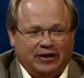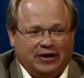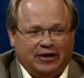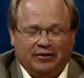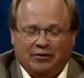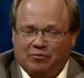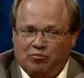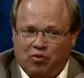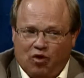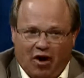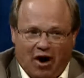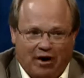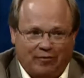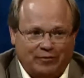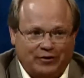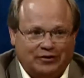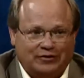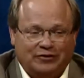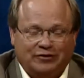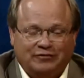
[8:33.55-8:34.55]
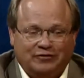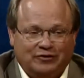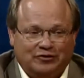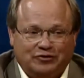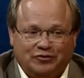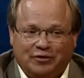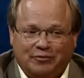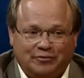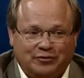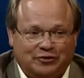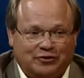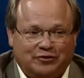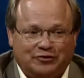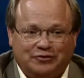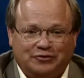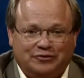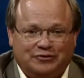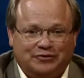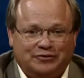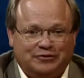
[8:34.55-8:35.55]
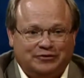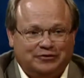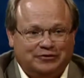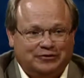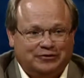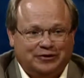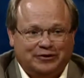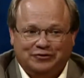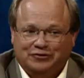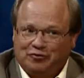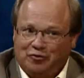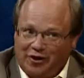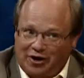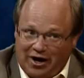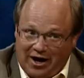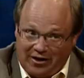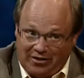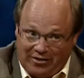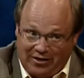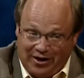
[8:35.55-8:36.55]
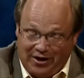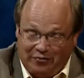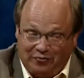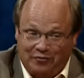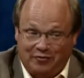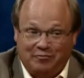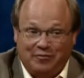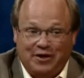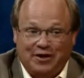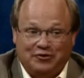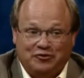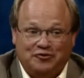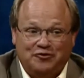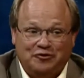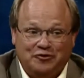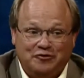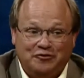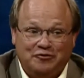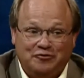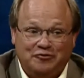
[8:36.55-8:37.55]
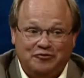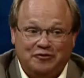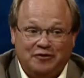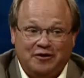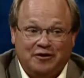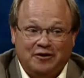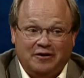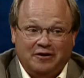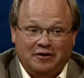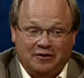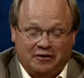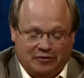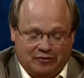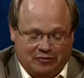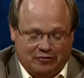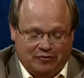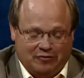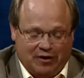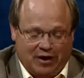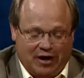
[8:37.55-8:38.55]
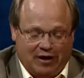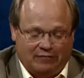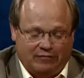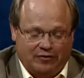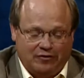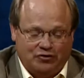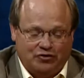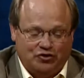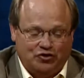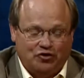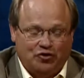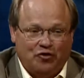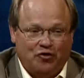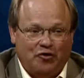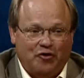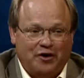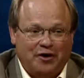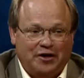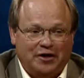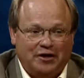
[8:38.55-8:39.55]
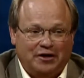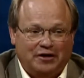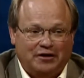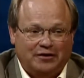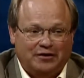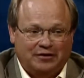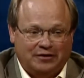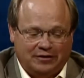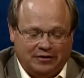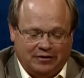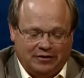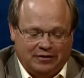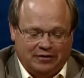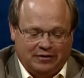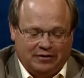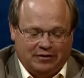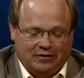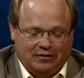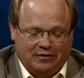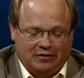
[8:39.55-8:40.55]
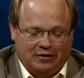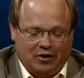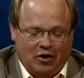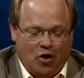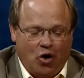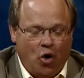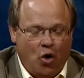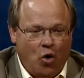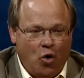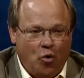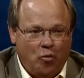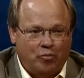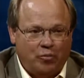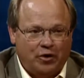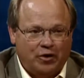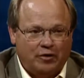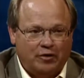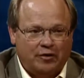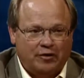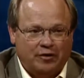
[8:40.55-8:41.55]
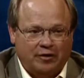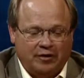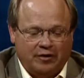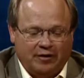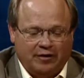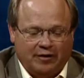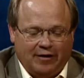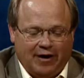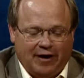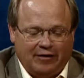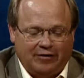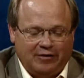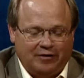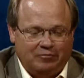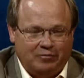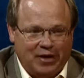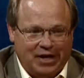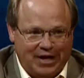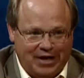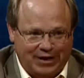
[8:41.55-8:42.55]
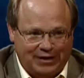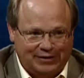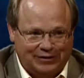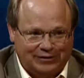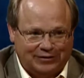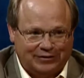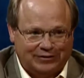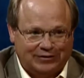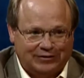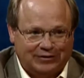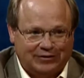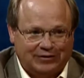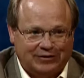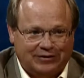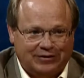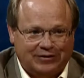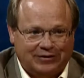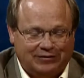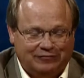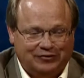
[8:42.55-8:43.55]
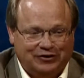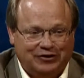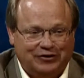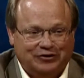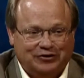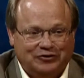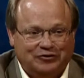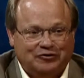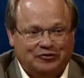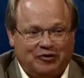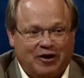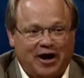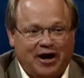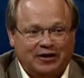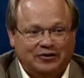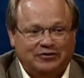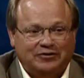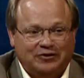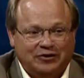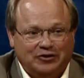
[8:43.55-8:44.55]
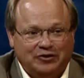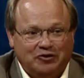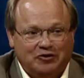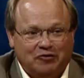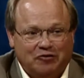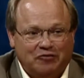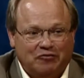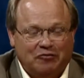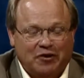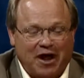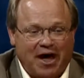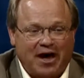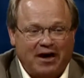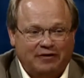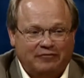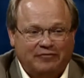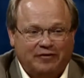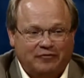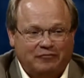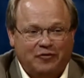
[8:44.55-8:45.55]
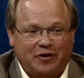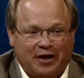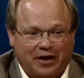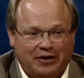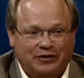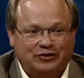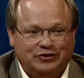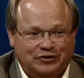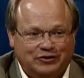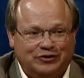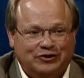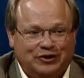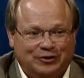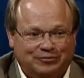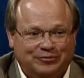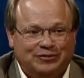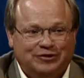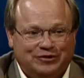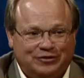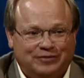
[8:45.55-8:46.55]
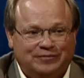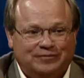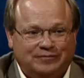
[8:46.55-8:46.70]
And the promise of the Scriptures is what I think would be true. You'll have the joy, the hope, and the peace of Jesus Christ in your own life and relationships.